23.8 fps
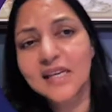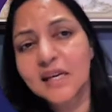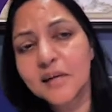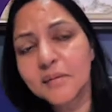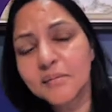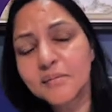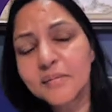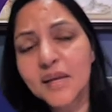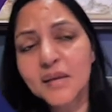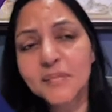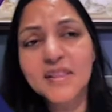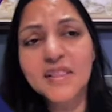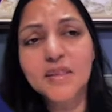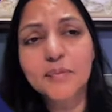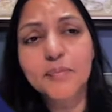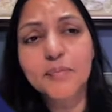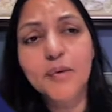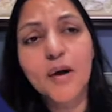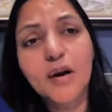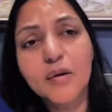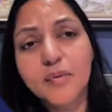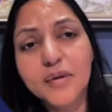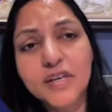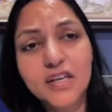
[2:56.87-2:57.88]
maybe the
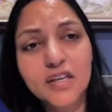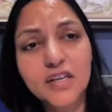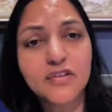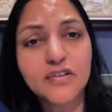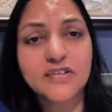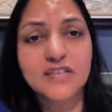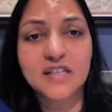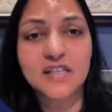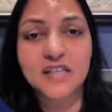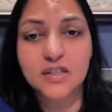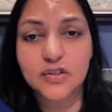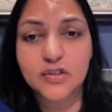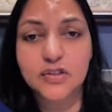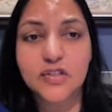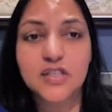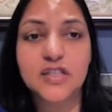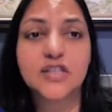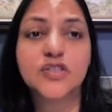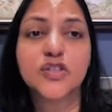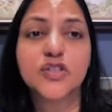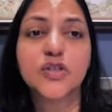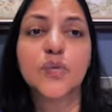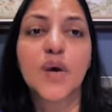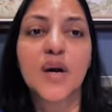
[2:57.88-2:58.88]
barbecue's
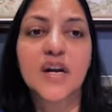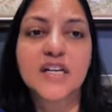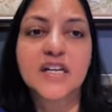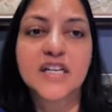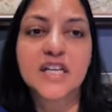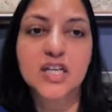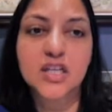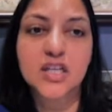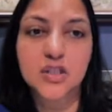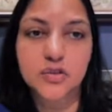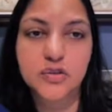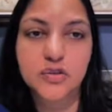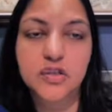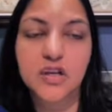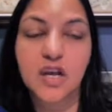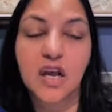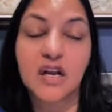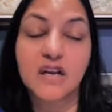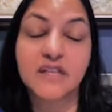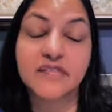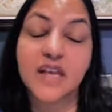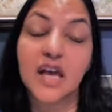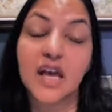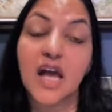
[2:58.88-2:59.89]
included. You want to include all
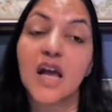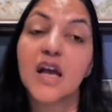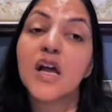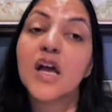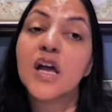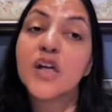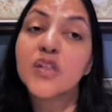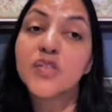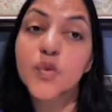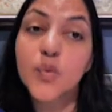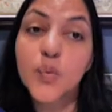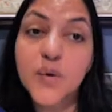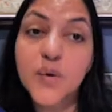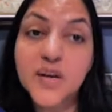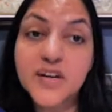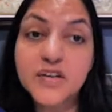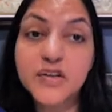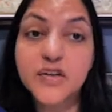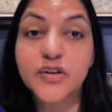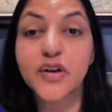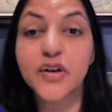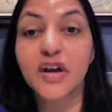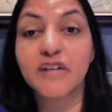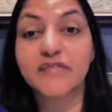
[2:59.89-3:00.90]
of that. The
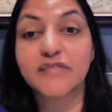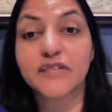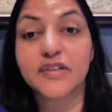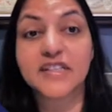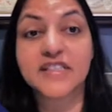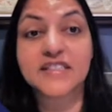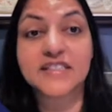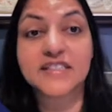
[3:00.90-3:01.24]
window coverings,